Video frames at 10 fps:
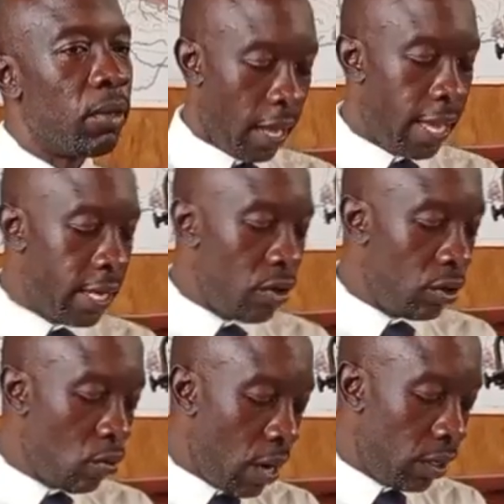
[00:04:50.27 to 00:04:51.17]
I did
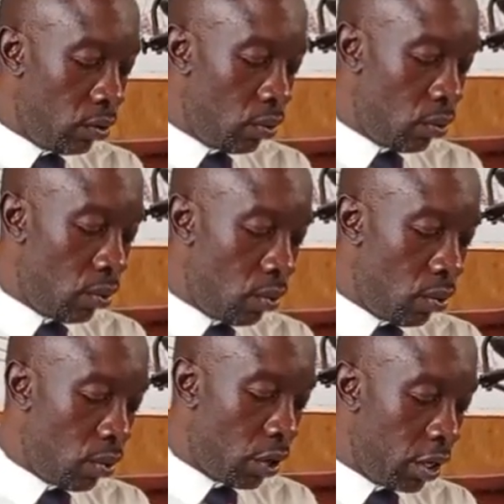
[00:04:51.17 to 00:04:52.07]
not want
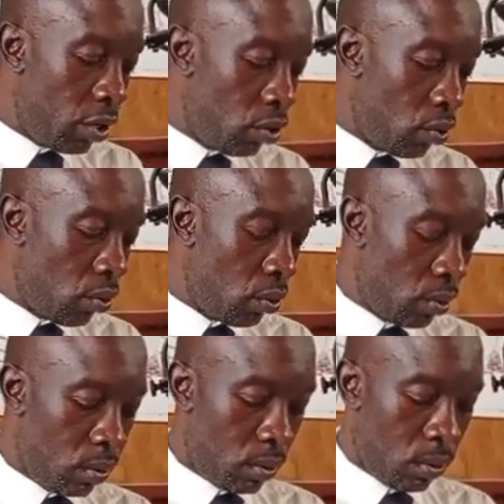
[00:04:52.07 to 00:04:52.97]
to read
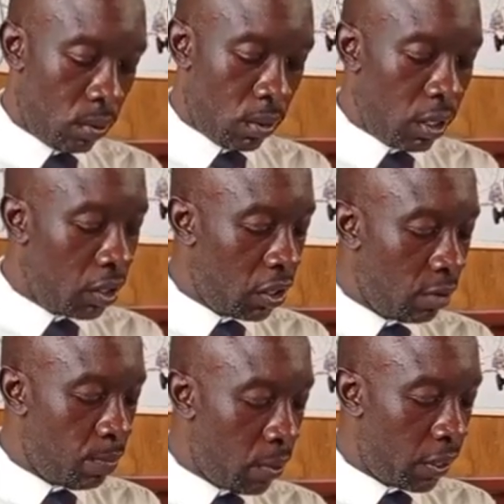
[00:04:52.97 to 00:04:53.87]
through this
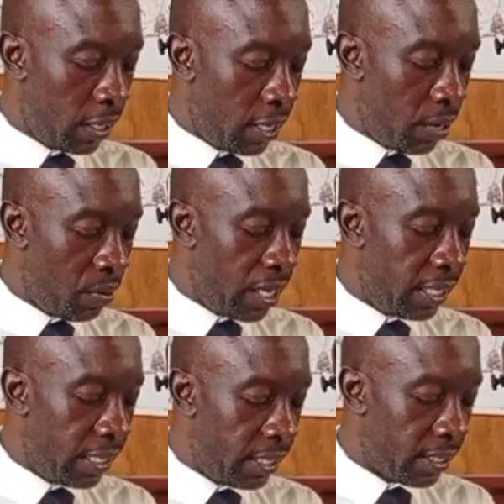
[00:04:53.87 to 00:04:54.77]
report the way
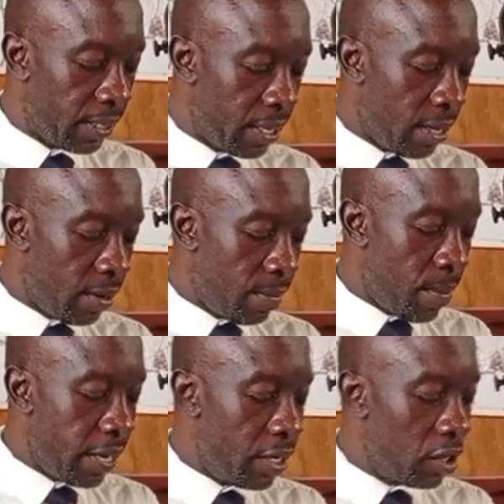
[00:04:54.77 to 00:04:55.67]
it is.
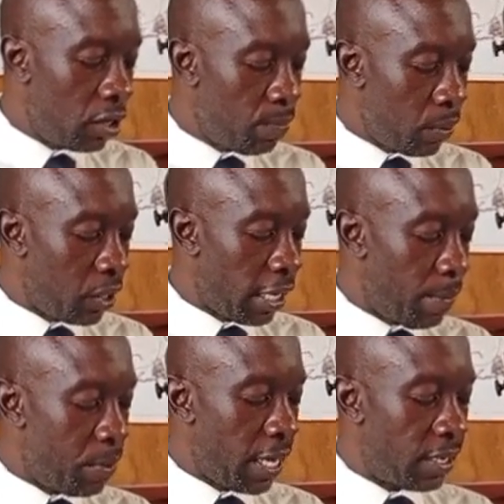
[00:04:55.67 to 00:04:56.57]
But this report
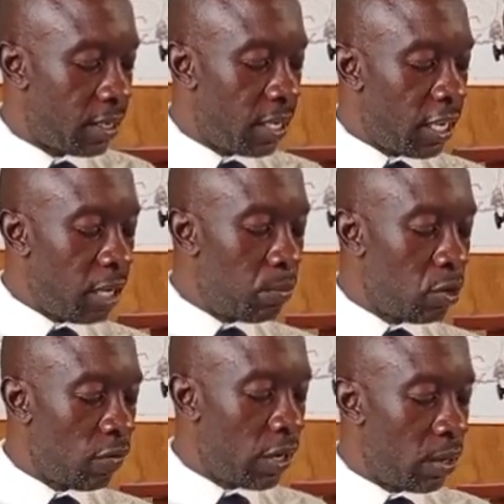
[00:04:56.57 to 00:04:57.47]
captures the names
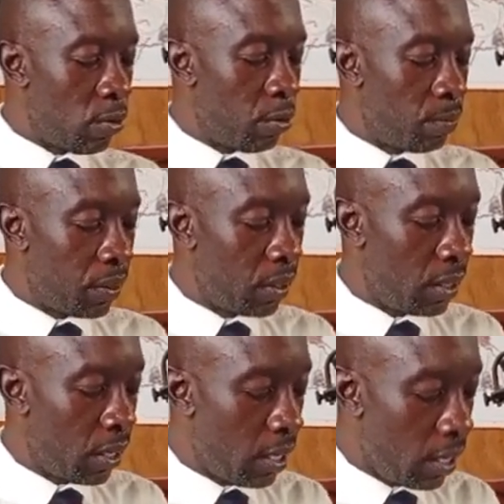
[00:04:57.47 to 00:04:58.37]
of the groups,
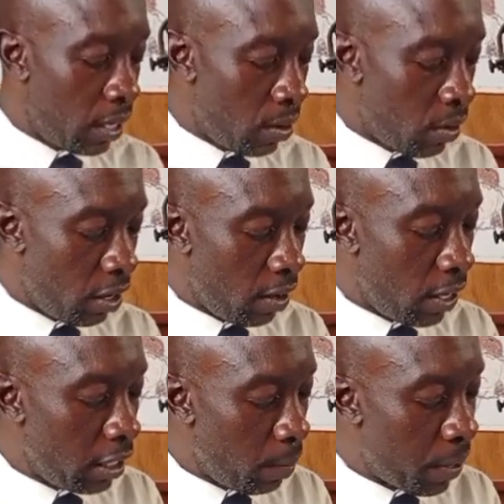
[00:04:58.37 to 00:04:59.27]
the
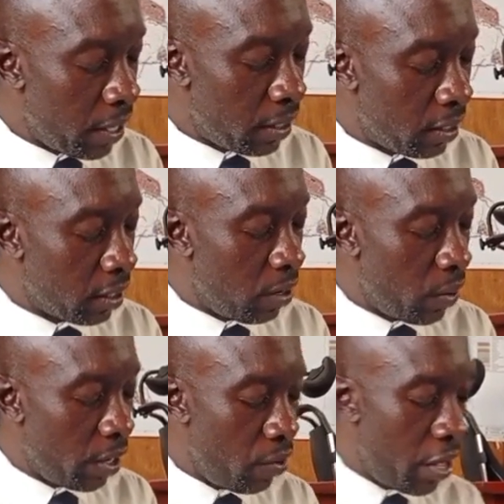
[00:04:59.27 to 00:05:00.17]
enterprises they
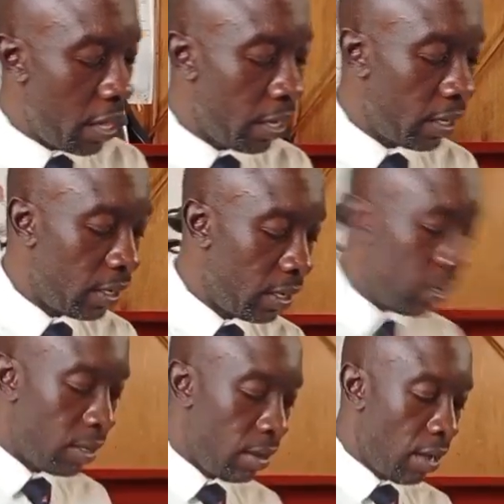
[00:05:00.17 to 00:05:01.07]
were doing,
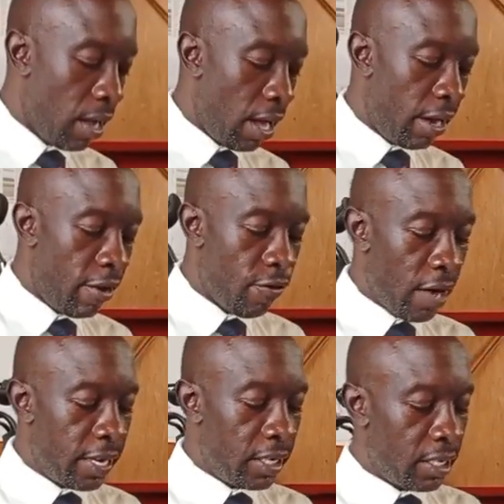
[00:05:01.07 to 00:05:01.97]
the
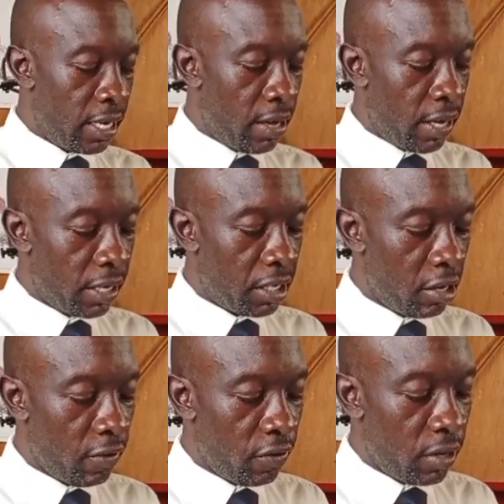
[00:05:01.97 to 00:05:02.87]
funds they
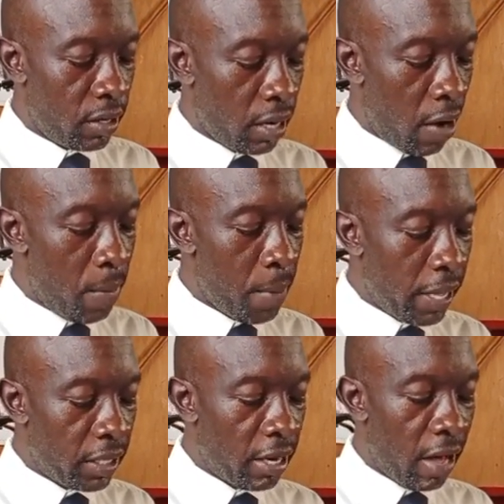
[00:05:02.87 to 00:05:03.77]
received, how much they